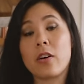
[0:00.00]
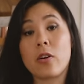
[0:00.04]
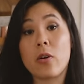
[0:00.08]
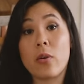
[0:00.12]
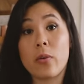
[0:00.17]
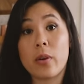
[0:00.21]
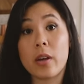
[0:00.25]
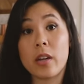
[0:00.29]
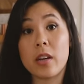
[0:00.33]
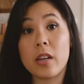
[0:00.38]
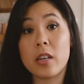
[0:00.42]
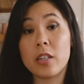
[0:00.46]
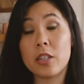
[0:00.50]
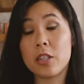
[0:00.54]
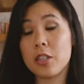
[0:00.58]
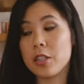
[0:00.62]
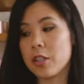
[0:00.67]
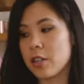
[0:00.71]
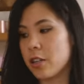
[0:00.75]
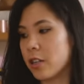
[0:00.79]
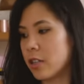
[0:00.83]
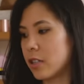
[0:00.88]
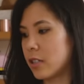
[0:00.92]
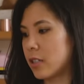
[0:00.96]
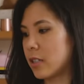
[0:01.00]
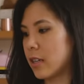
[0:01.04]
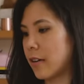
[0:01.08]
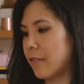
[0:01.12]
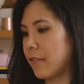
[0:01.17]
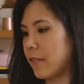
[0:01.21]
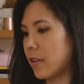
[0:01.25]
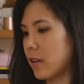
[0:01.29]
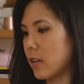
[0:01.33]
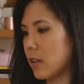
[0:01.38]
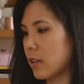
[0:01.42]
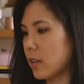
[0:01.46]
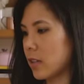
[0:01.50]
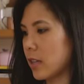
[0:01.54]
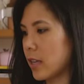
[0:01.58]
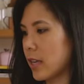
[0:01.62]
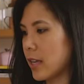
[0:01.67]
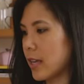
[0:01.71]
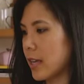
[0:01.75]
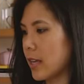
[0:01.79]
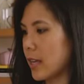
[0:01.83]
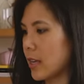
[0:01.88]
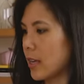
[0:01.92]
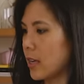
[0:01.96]
the coconut sugar,
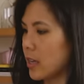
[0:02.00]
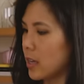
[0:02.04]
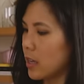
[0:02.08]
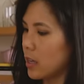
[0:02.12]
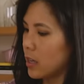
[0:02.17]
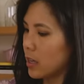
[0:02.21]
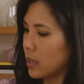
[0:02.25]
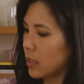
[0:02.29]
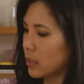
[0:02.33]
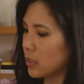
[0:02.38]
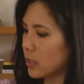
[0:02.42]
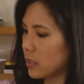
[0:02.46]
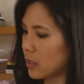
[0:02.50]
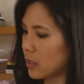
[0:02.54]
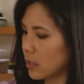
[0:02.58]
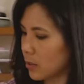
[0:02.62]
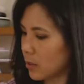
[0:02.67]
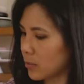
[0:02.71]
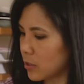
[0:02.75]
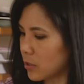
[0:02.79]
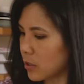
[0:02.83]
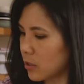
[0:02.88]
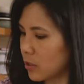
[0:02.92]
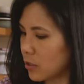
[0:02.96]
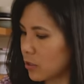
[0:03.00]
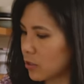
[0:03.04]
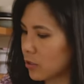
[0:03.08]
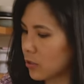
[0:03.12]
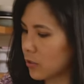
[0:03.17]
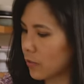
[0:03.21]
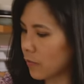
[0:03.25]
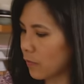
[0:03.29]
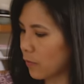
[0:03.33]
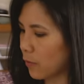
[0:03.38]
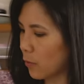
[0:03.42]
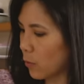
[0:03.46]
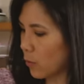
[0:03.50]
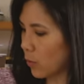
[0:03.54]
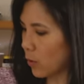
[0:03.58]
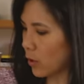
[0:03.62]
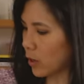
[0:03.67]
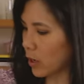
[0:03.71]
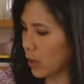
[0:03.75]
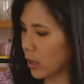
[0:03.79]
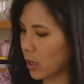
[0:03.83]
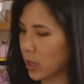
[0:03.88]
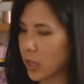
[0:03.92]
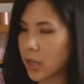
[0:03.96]
definitely substitute for
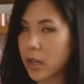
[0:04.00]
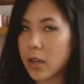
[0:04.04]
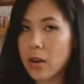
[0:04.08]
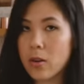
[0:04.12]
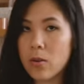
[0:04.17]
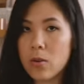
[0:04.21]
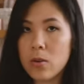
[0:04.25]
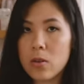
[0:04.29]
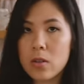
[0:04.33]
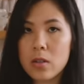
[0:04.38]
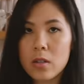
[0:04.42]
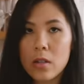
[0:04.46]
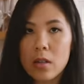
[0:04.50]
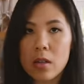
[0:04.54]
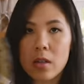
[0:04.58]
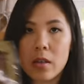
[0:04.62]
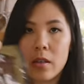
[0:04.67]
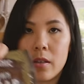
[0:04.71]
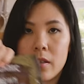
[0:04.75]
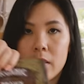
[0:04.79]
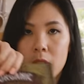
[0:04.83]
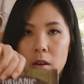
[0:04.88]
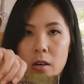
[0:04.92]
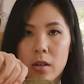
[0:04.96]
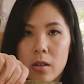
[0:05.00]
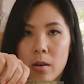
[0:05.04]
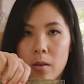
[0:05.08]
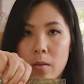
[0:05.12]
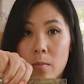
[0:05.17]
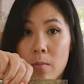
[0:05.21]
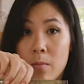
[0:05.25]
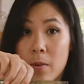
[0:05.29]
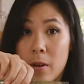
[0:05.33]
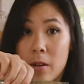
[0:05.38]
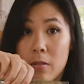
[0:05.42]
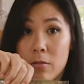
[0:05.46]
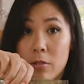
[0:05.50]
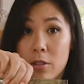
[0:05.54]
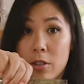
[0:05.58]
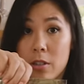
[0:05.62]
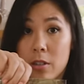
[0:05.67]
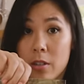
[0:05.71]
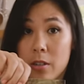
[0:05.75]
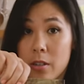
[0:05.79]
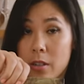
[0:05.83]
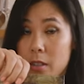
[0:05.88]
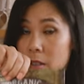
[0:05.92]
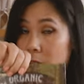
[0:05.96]
good old dark brown
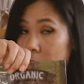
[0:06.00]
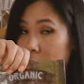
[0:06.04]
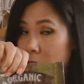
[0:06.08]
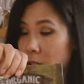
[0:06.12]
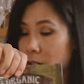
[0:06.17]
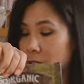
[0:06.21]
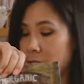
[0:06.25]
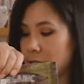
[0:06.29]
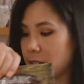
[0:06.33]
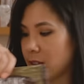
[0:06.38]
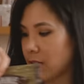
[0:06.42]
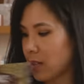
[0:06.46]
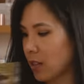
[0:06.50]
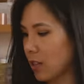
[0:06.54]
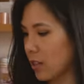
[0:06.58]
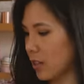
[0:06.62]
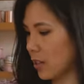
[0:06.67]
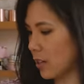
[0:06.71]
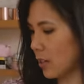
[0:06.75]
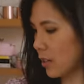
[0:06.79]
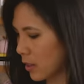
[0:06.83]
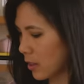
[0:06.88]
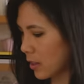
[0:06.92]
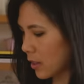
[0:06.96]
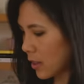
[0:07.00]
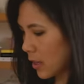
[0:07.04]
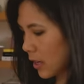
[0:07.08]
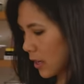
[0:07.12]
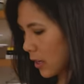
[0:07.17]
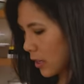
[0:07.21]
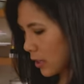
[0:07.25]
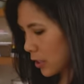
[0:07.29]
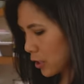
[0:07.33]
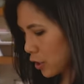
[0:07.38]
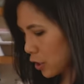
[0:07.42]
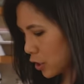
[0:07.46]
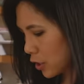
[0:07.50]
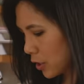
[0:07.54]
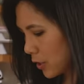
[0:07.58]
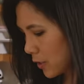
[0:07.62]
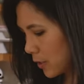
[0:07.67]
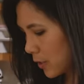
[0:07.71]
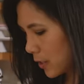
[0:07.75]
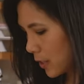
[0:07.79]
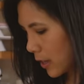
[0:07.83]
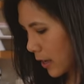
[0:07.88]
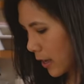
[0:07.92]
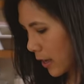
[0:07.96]
sugar. It's just as good. And then
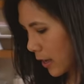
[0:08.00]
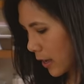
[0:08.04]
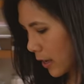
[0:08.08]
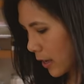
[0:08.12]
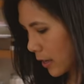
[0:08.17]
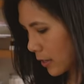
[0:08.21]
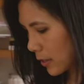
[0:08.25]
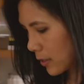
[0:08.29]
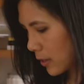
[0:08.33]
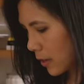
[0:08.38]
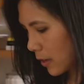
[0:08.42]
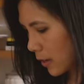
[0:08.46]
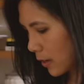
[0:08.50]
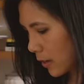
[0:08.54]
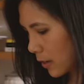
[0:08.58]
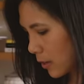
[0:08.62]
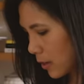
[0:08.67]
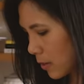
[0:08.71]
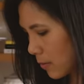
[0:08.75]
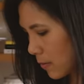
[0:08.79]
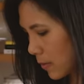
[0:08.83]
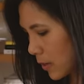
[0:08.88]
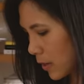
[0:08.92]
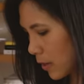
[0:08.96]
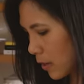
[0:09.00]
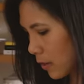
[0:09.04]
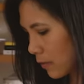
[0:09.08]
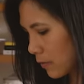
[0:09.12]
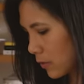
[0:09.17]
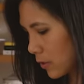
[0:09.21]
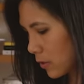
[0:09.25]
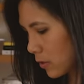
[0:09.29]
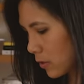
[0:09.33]
just a tiny bit of